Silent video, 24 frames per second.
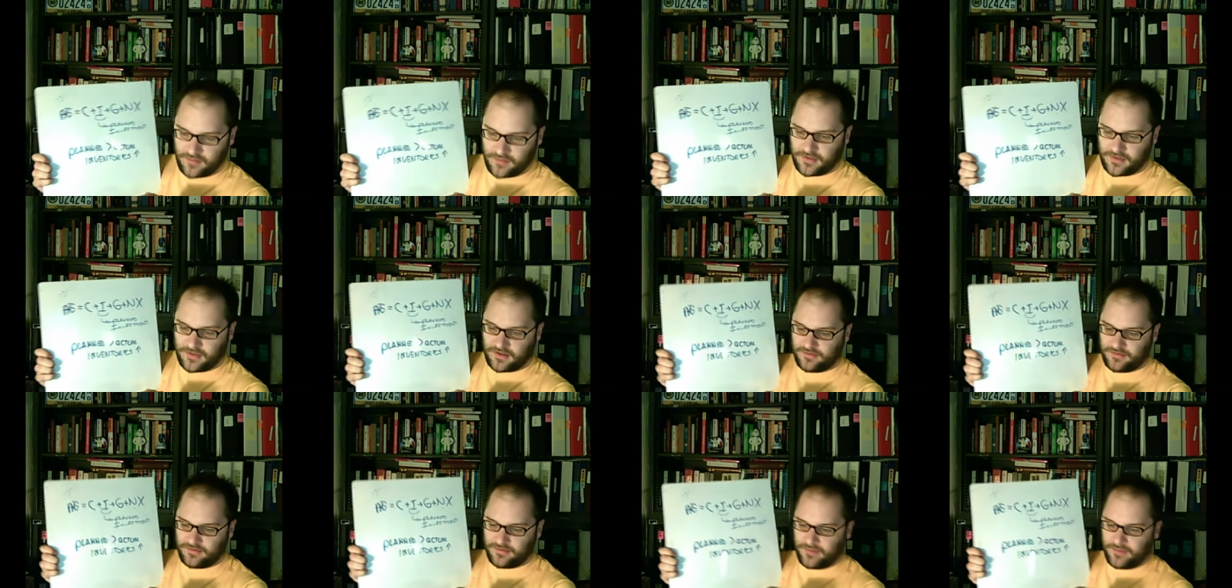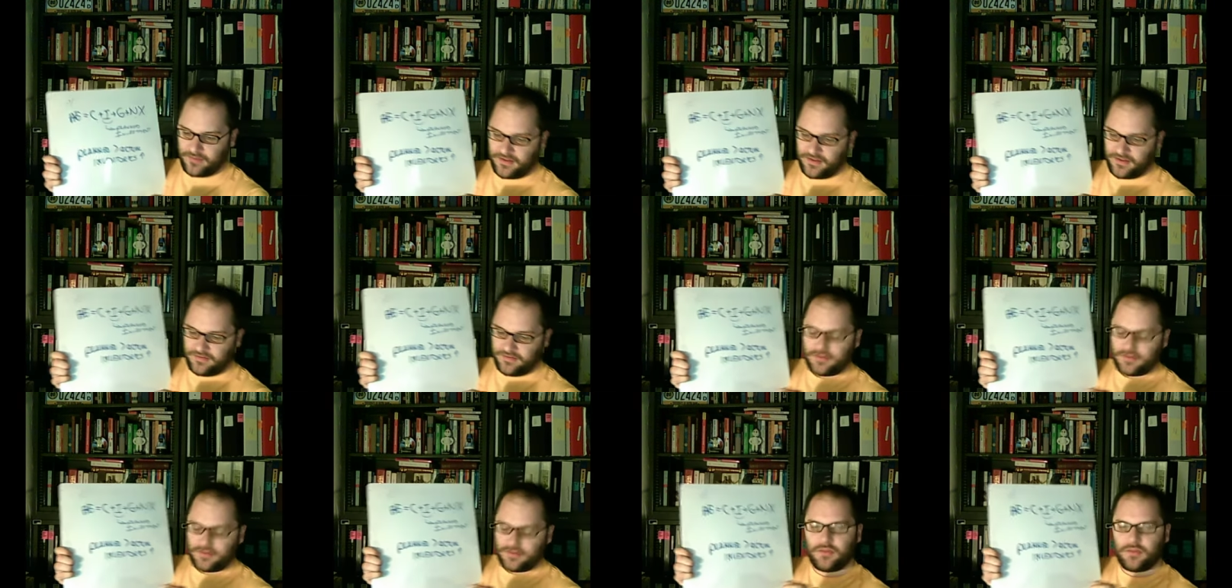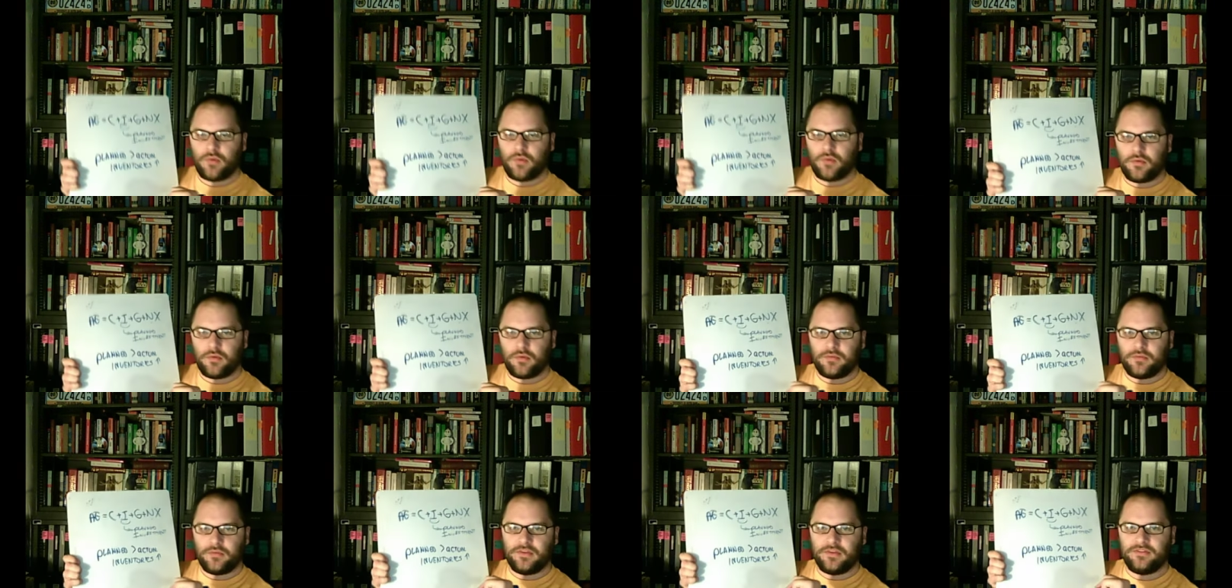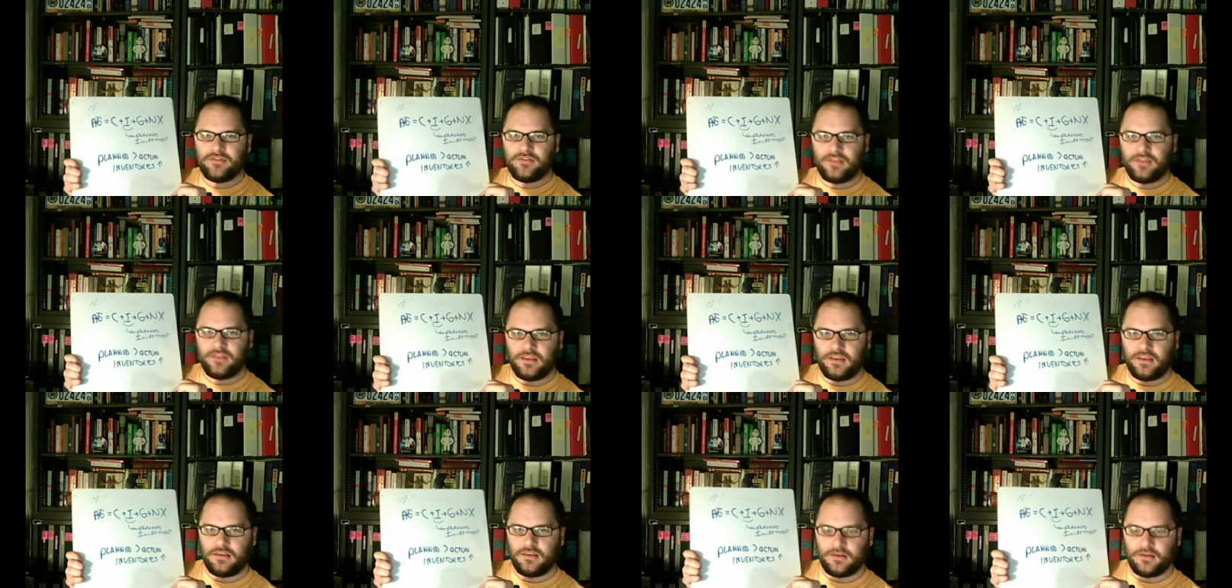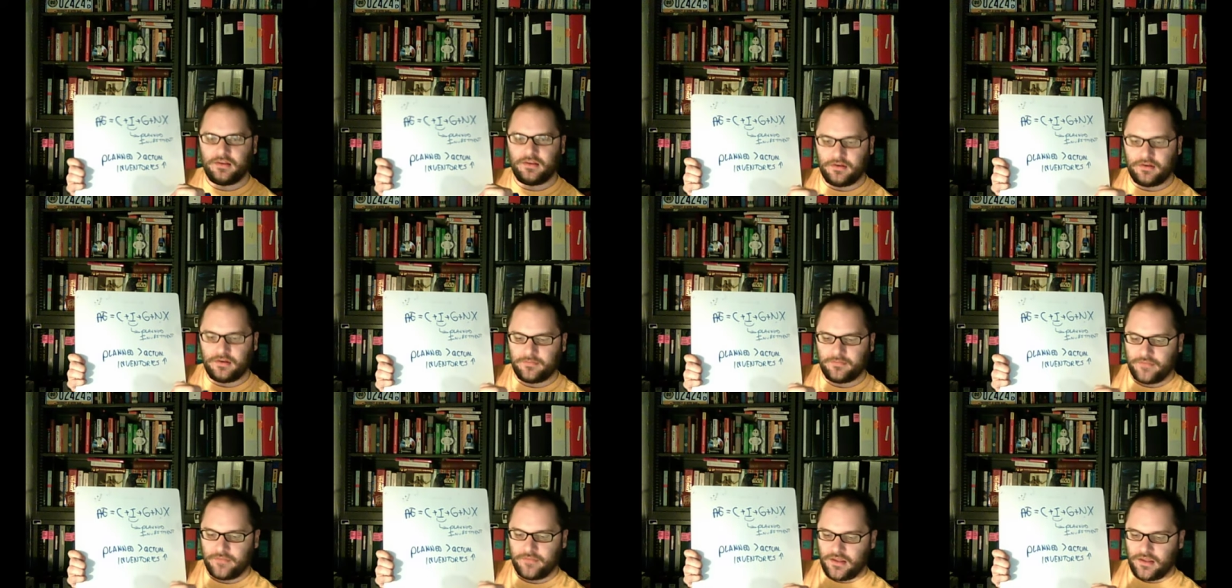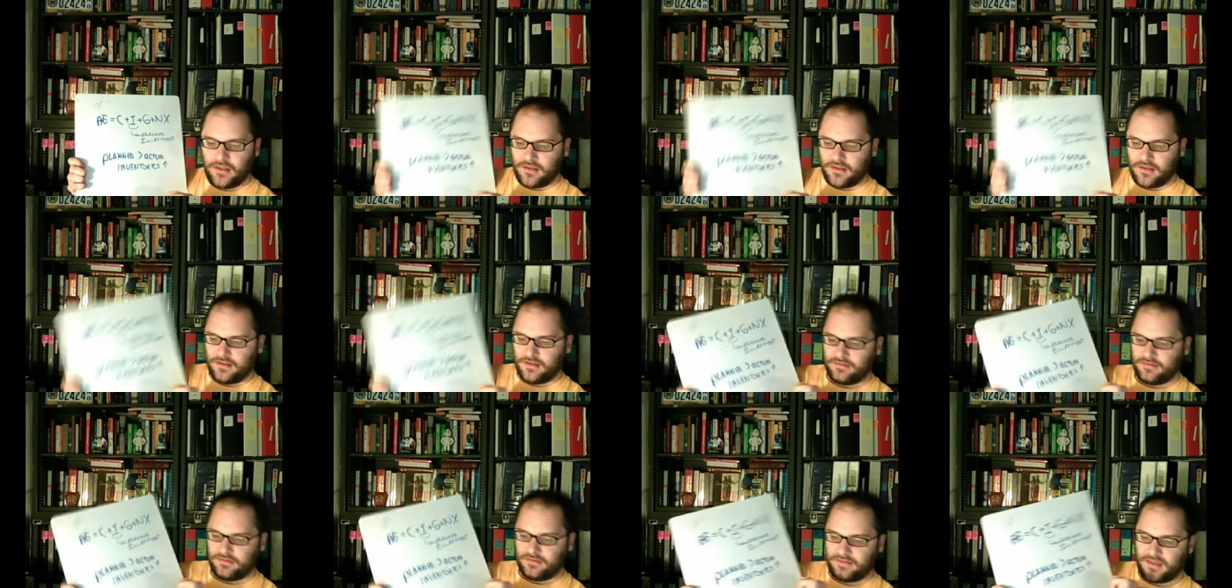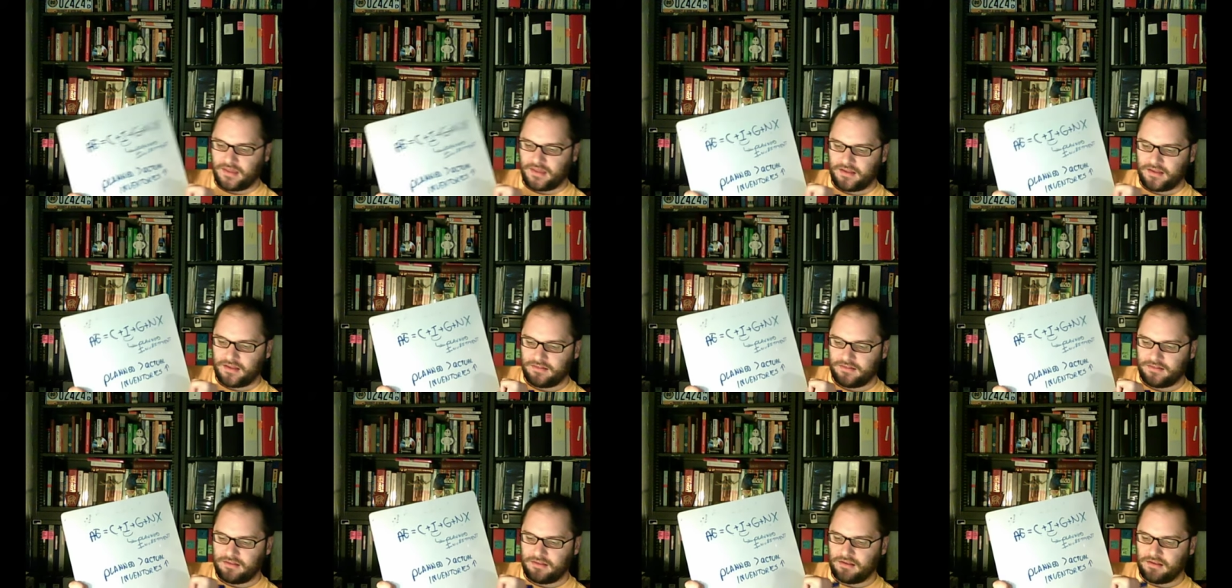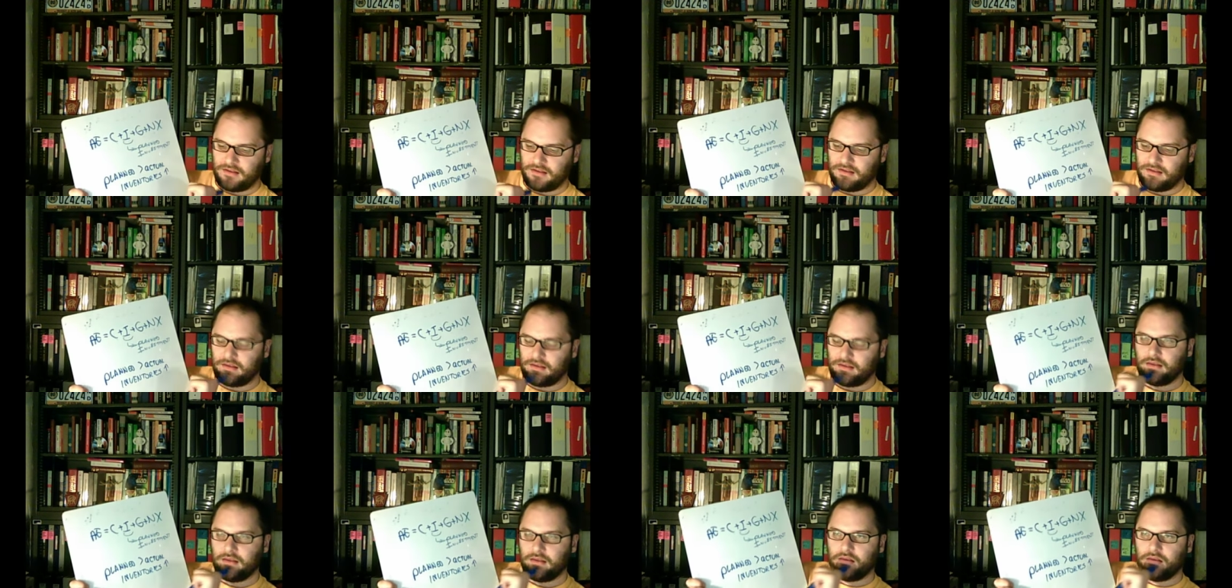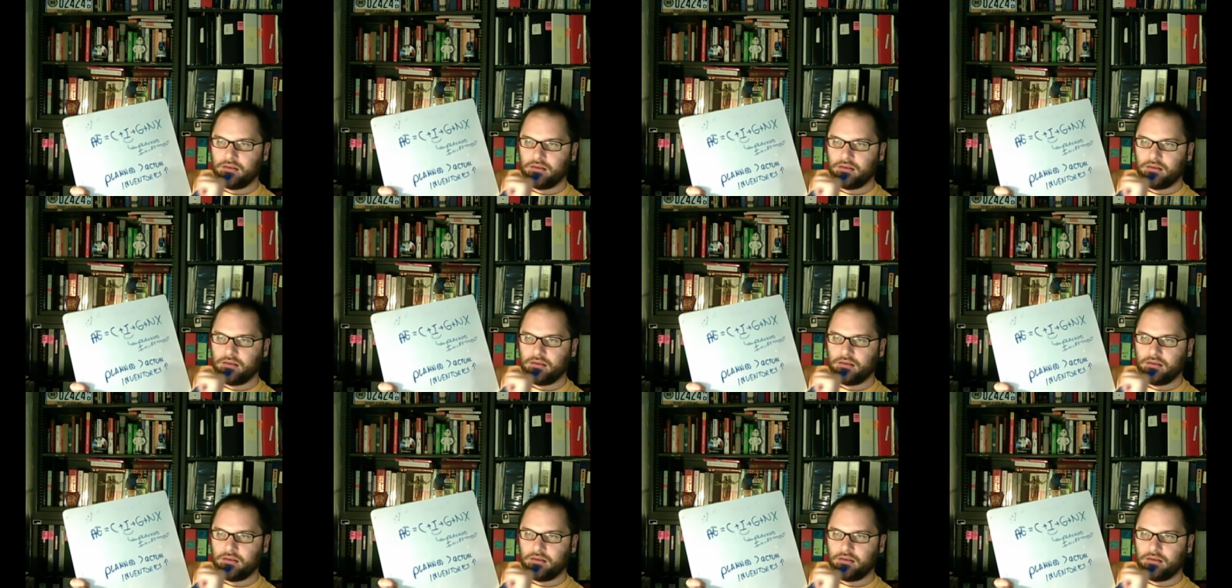because basically what we'd be saying here is that the